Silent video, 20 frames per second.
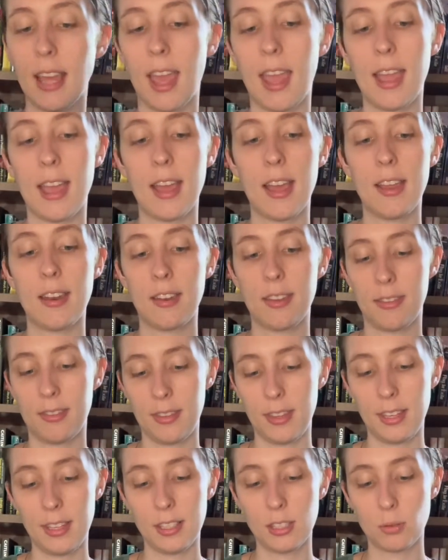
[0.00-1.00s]
and
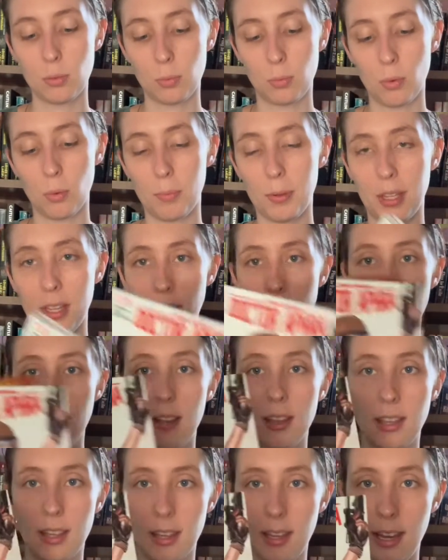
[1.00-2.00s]
these will be
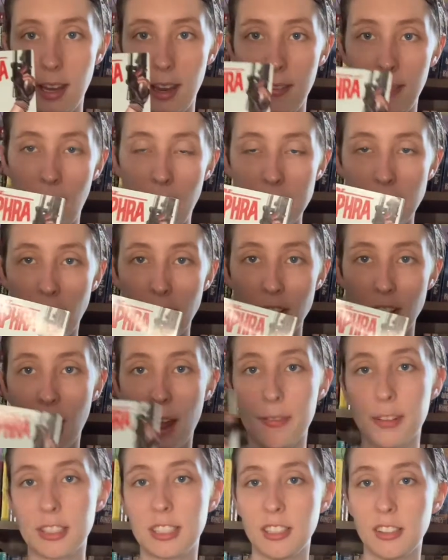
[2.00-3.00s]
in that Dr.
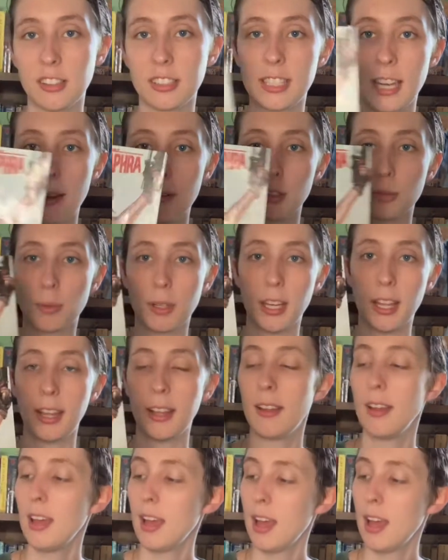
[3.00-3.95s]
Aphra series that I was reading.